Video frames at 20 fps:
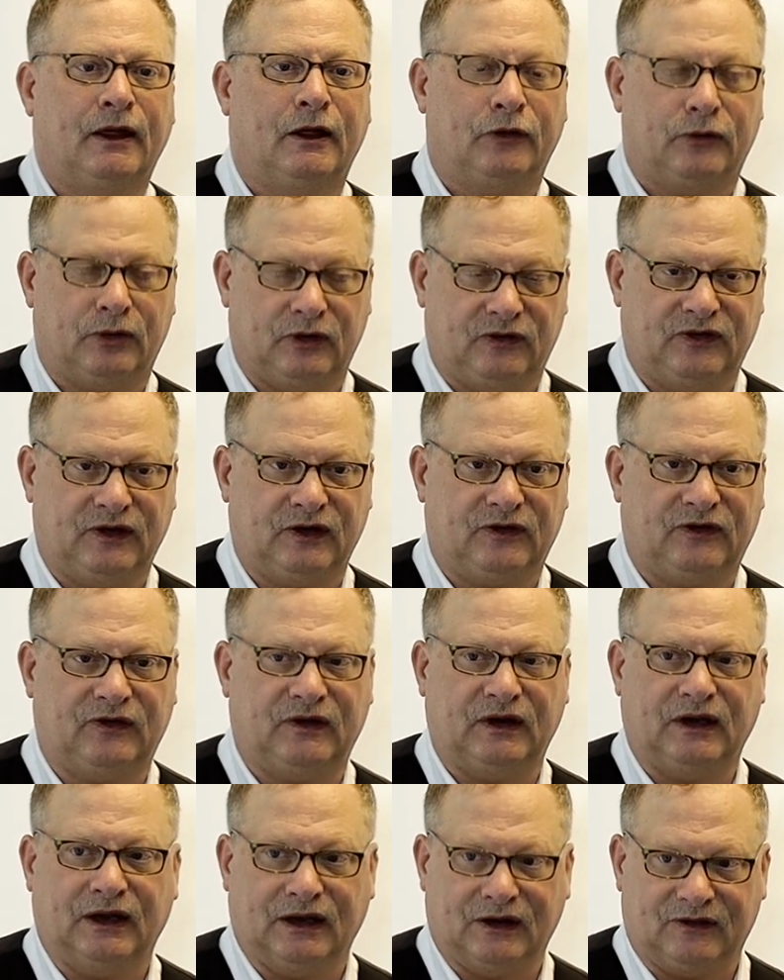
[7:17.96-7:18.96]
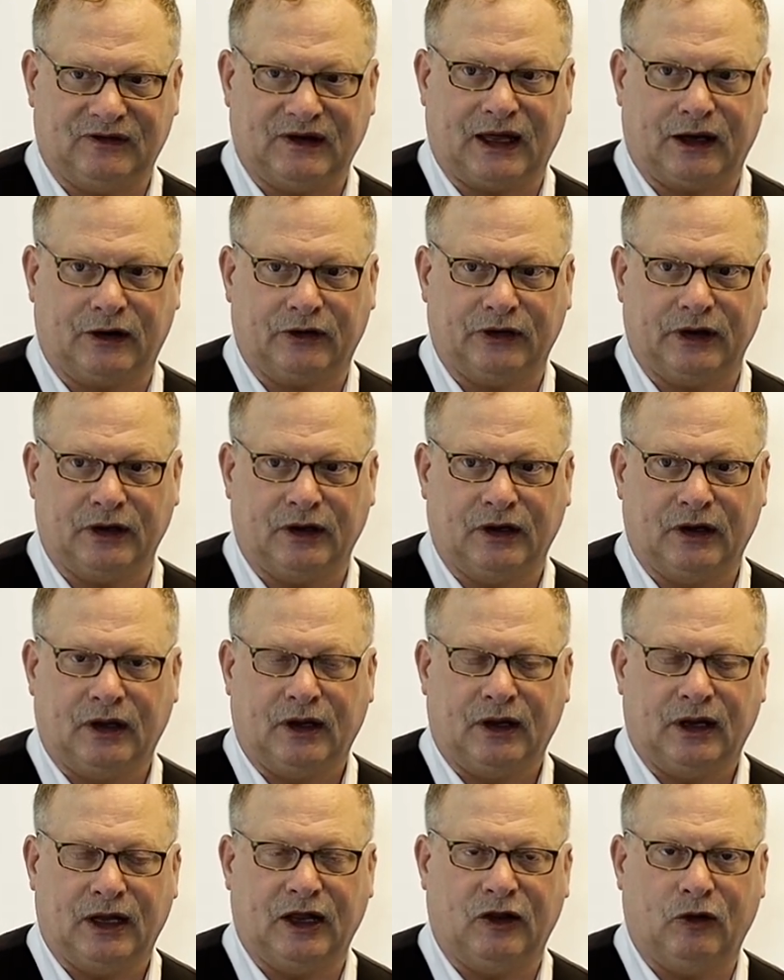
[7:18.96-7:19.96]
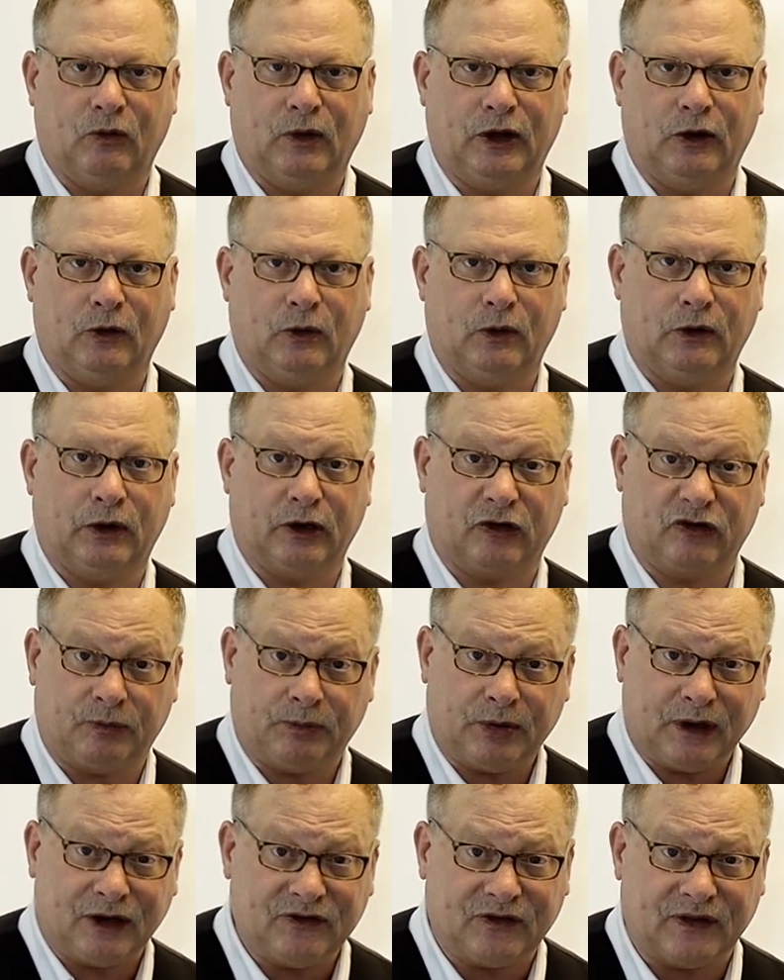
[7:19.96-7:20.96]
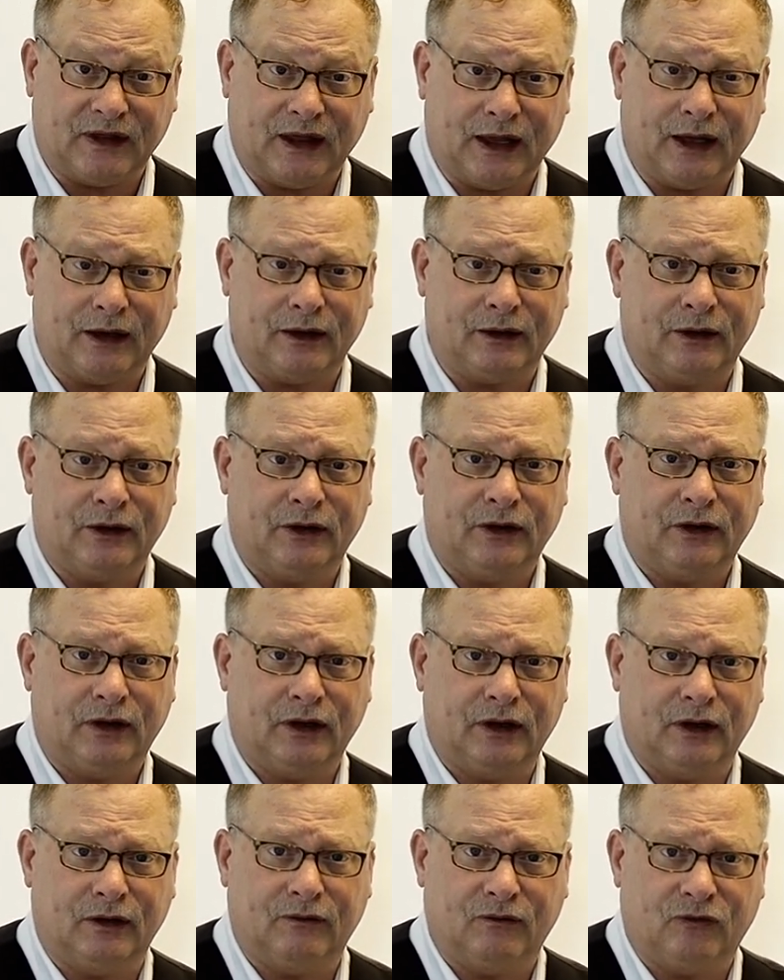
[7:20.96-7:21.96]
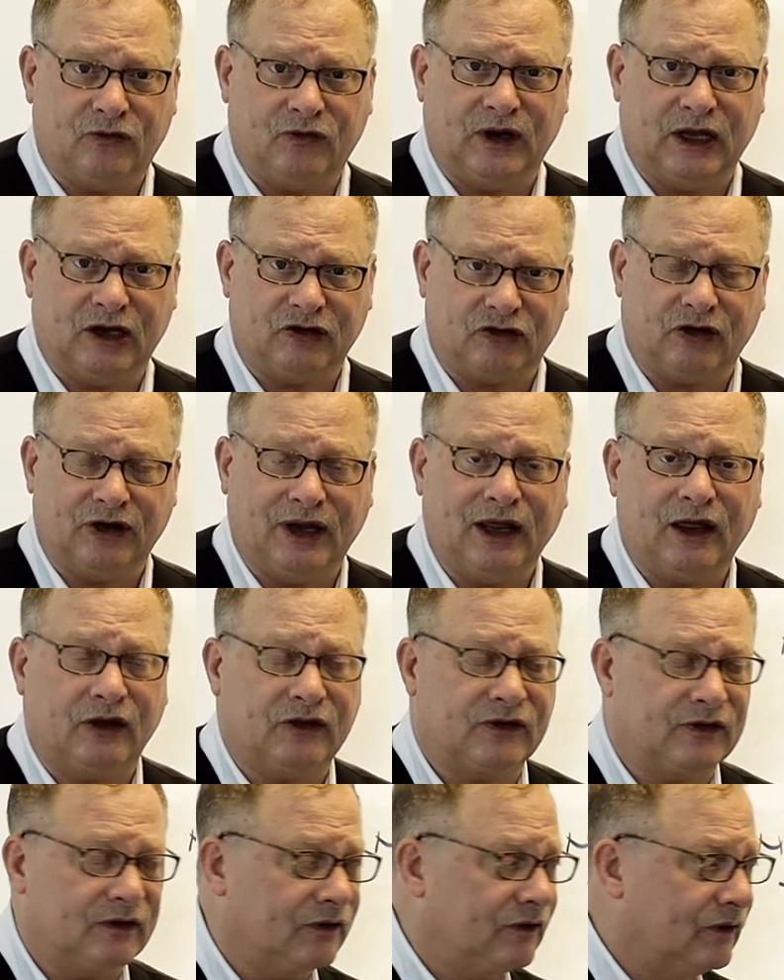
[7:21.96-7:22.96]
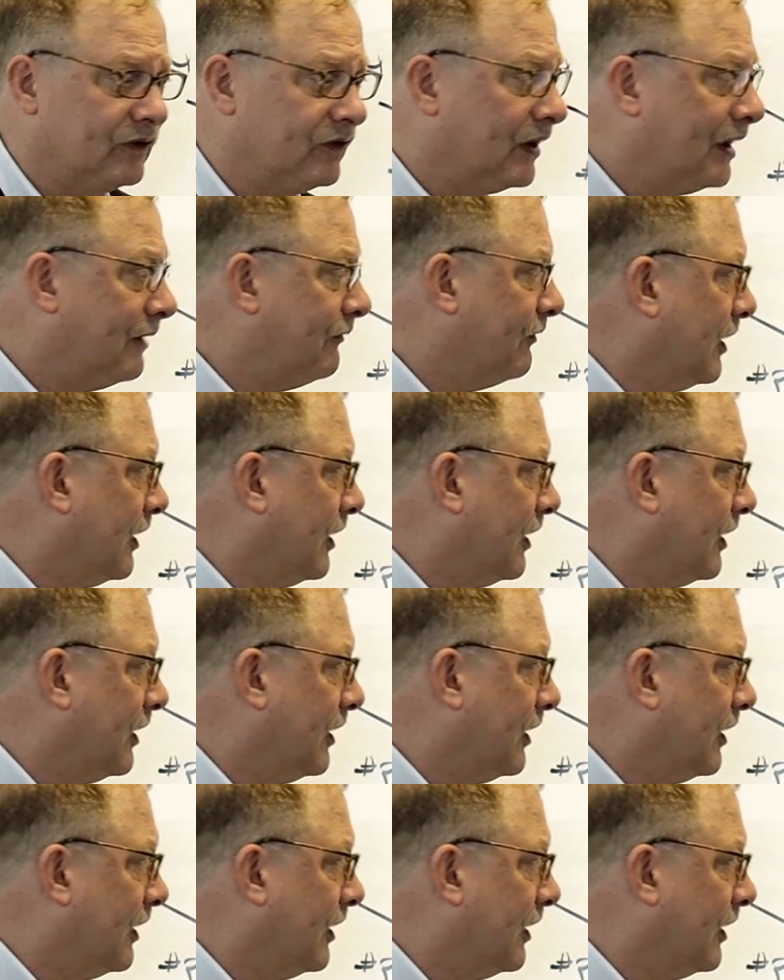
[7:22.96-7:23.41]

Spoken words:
360, exactly. And the way that we would express that in financial analysis and time